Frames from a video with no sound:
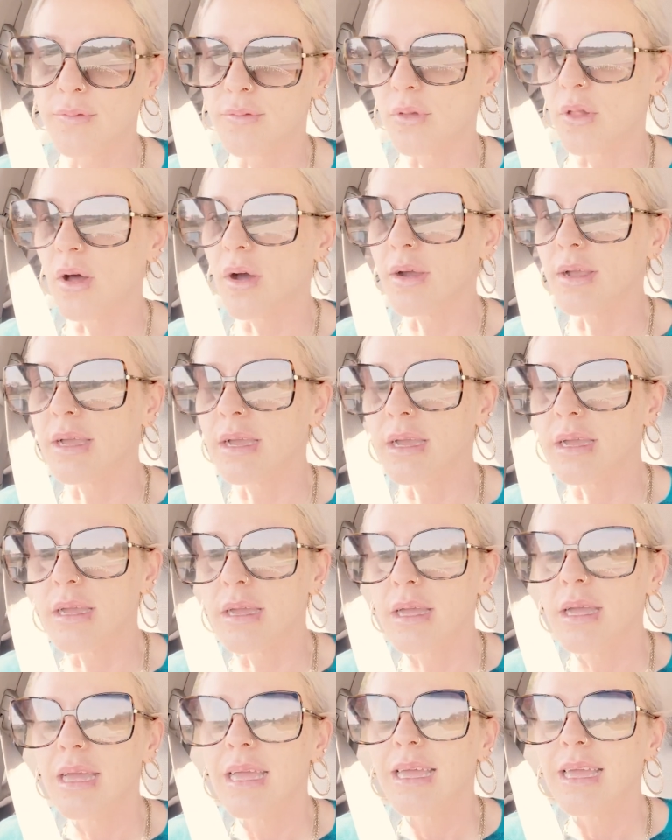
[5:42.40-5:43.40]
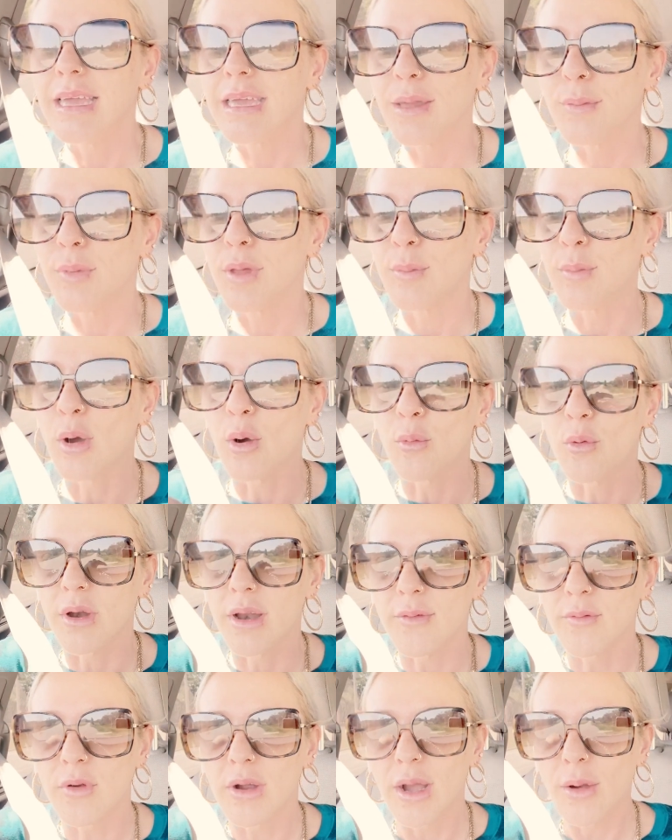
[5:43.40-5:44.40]
vlogging. It can be about
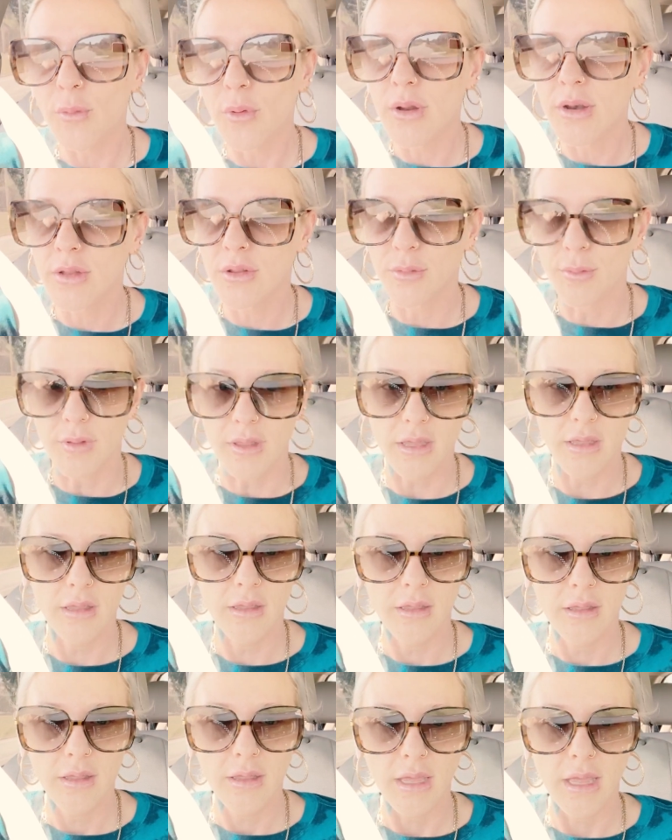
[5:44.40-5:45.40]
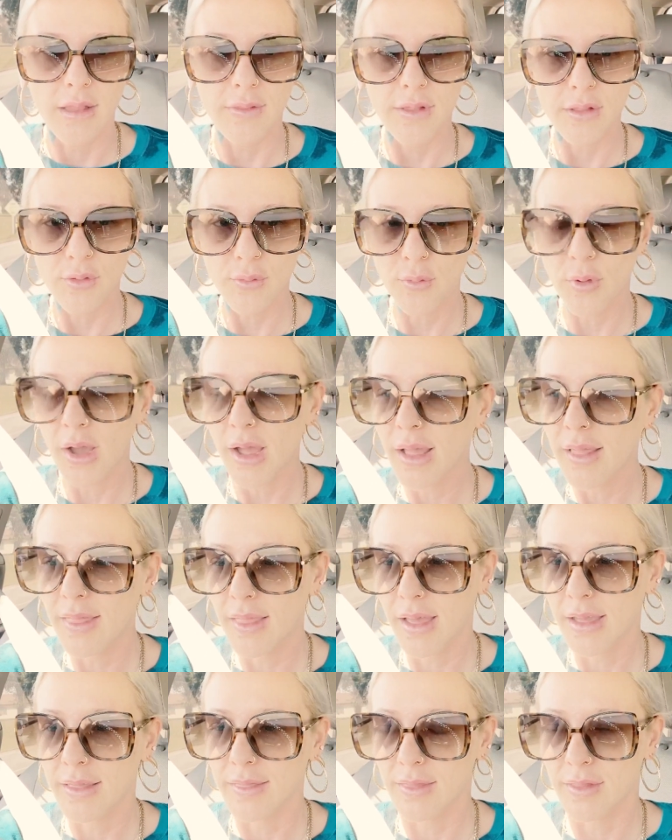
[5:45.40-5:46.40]
whatever I want it to be. And that's why I
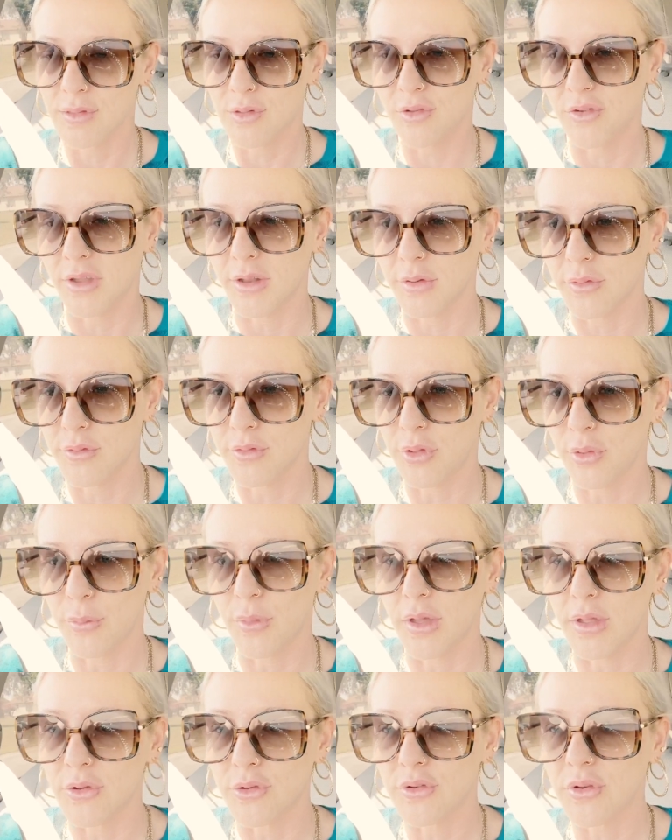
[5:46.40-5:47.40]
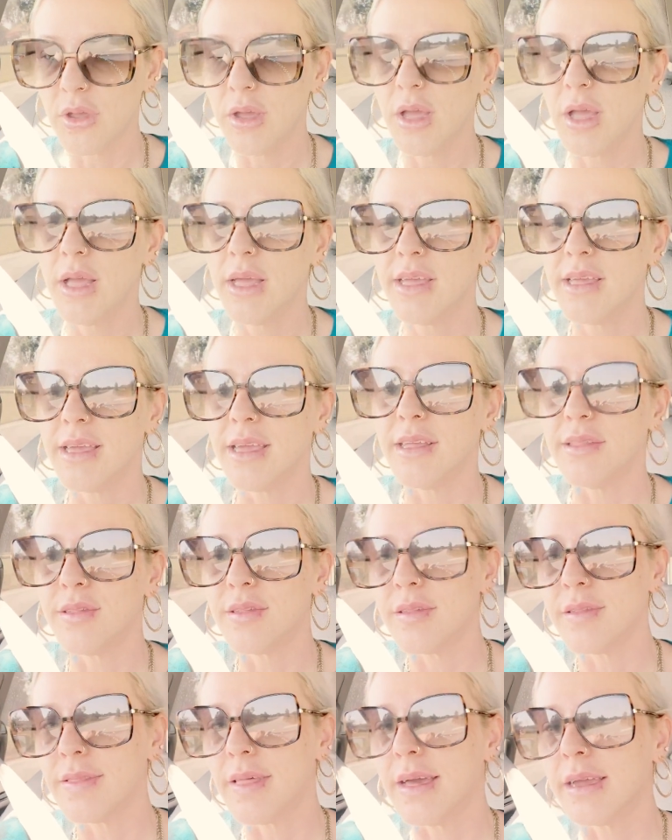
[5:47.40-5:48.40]
like this channel so much. It's
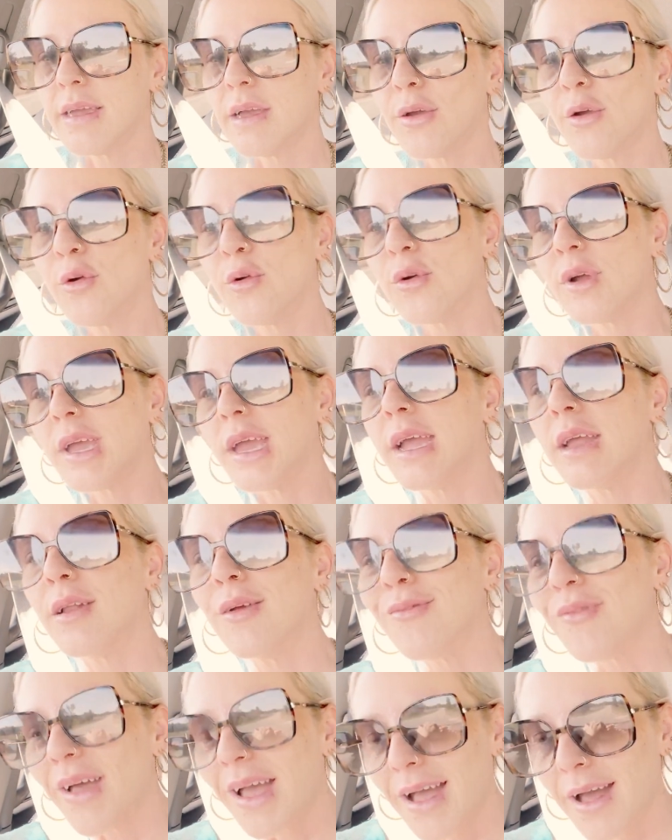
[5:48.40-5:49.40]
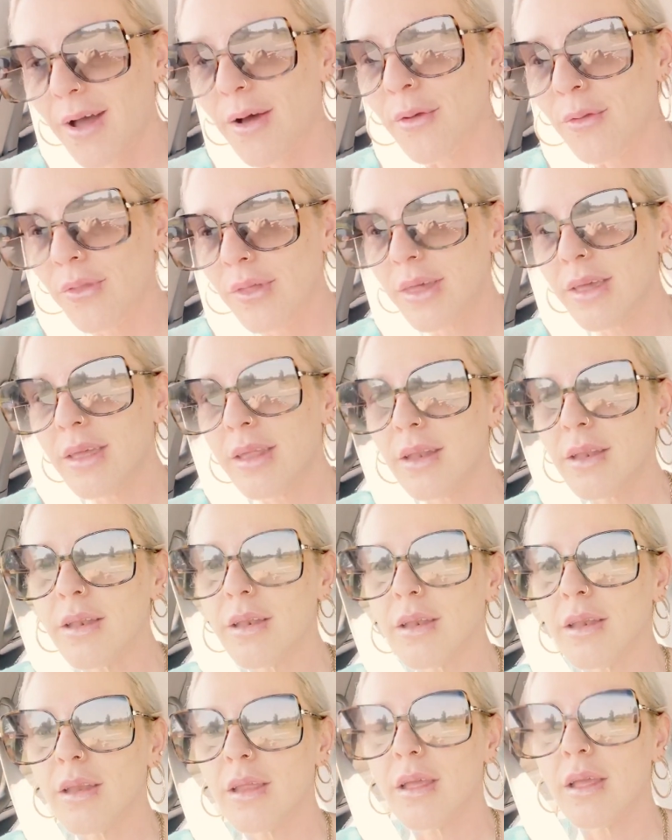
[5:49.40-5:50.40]
like a creative outlet
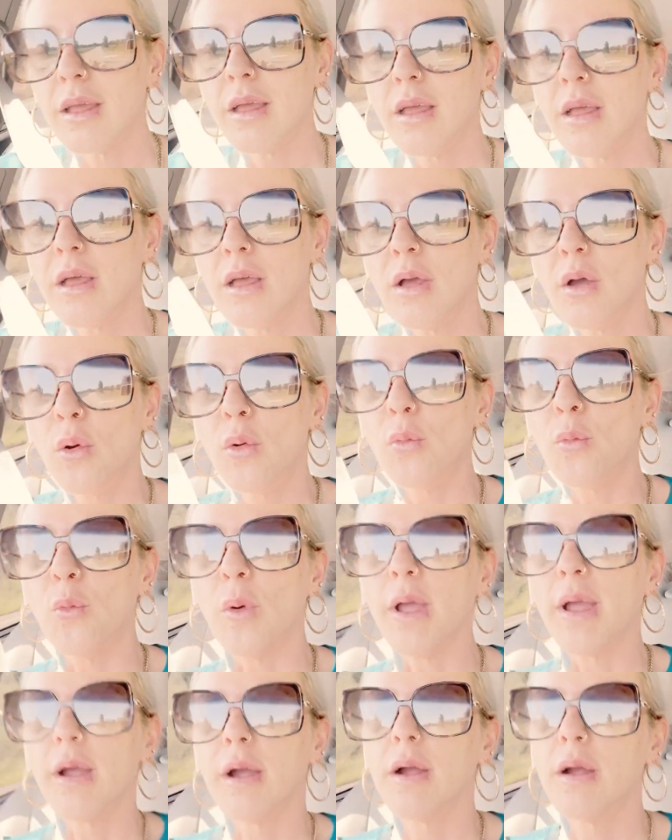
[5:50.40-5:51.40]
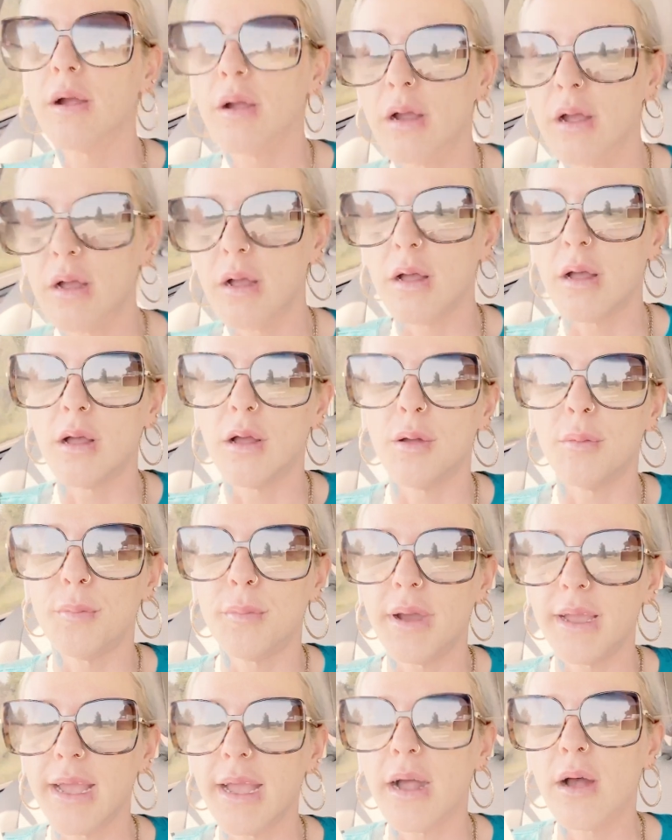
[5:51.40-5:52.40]
where um,
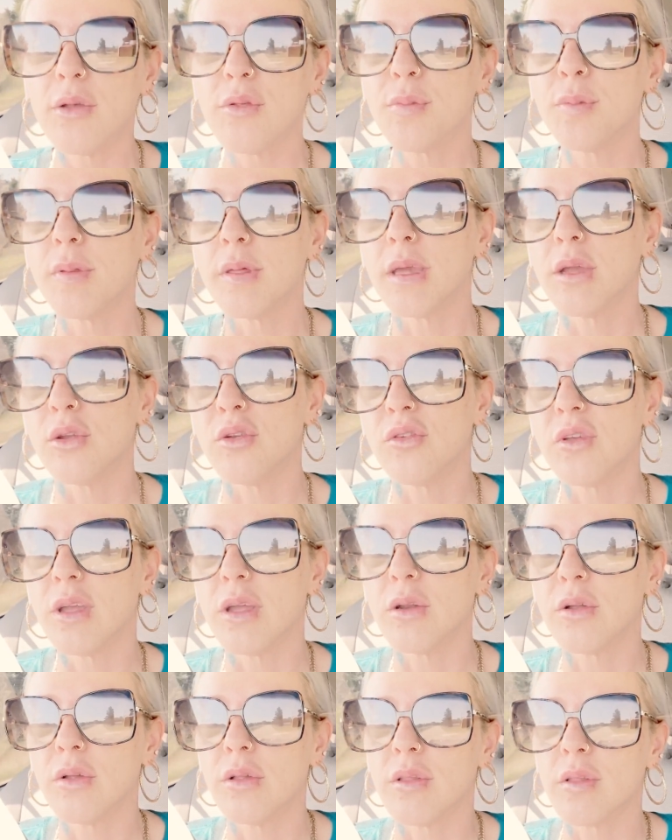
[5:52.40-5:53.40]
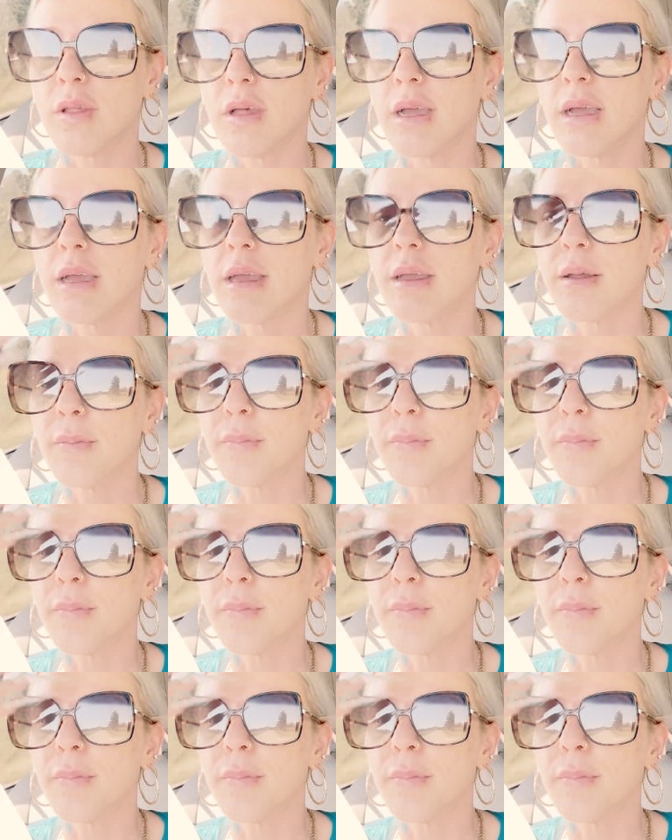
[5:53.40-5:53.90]
my houseplant channel, it's like